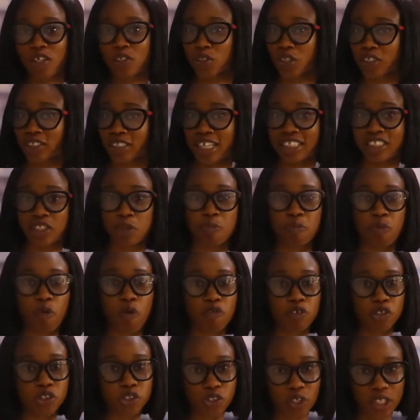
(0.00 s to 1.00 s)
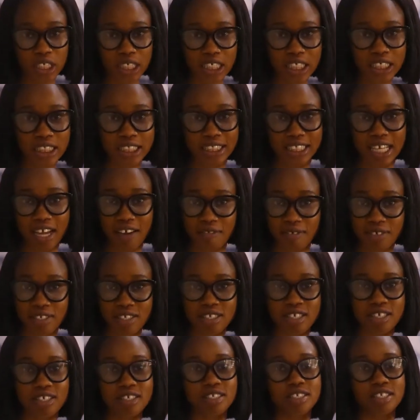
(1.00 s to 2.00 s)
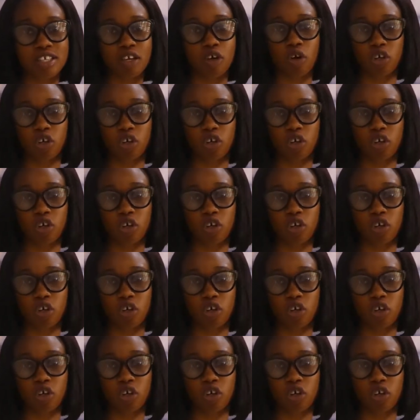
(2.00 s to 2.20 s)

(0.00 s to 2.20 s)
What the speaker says: such as the provisioning services,